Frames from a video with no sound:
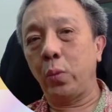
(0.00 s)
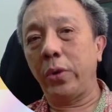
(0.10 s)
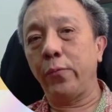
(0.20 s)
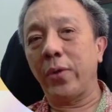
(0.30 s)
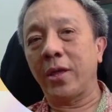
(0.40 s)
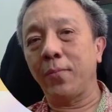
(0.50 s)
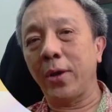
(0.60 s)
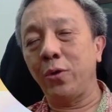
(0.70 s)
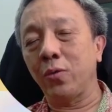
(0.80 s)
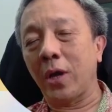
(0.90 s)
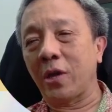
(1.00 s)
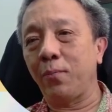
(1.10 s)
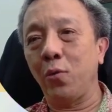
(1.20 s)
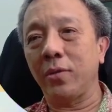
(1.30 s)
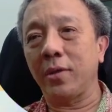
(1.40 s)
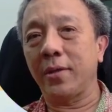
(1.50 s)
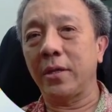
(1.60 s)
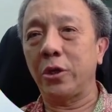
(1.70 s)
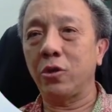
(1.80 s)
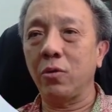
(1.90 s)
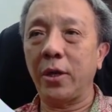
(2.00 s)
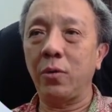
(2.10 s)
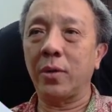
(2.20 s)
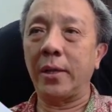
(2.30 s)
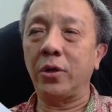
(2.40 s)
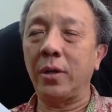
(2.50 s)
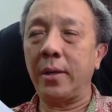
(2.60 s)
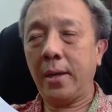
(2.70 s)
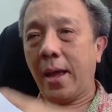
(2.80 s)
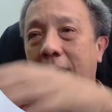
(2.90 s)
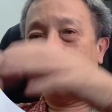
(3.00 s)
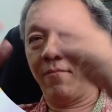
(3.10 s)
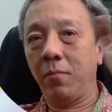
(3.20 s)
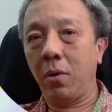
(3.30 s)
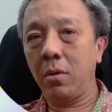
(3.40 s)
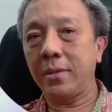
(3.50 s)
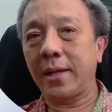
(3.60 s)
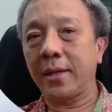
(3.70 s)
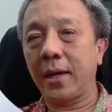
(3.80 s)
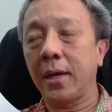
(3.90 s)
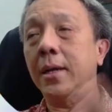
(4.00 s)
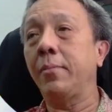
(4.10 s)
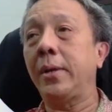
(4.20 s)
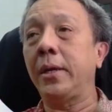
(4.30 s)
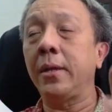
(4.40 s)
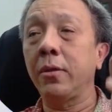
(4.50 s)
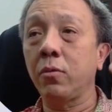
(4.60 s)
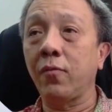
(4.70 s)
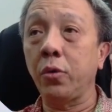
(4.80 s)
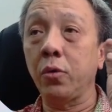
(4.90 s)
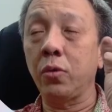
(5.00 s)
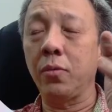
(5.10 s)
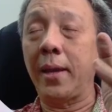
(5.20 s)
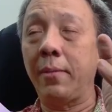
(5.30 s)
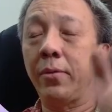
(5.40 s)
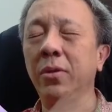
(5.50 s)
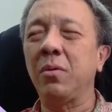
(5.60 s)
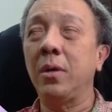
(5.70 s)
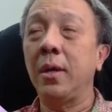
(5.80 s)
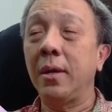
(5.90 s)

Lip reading: we expect you to explode the search so that you can actually have more data coming in for you to be able to